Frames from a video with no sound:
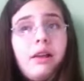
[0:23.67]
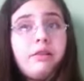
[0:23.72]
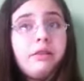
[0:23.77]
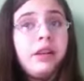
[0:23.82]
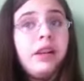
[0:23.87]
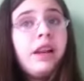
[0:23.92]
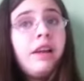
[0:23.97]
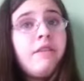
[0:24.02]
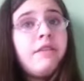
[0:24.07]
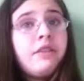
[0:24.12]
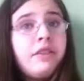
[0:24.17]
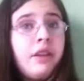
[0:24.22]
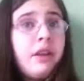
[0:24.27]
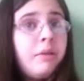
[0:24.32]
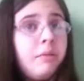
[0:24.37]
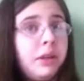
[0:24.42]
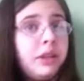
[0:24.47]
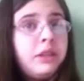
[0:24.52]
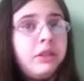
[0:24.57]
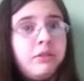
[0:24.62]
I'm gonna have it
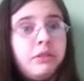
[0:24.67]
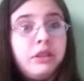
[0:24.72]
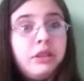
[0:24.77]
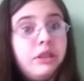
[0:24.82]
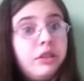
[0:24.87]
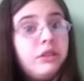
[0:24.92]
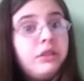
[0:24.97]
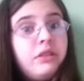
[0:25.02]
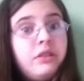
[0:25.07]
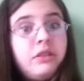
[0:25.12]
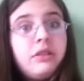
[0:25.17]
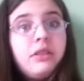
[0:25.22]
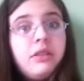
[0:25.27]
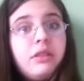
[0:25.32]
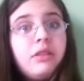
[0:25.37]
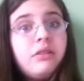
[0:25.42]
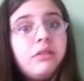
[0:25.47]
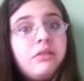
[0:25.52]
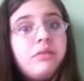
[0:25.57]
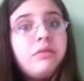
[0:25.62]
done by two years though.
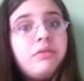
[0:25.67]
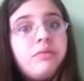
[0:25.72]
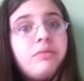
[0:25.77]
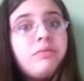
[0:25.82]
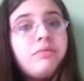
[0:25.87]
So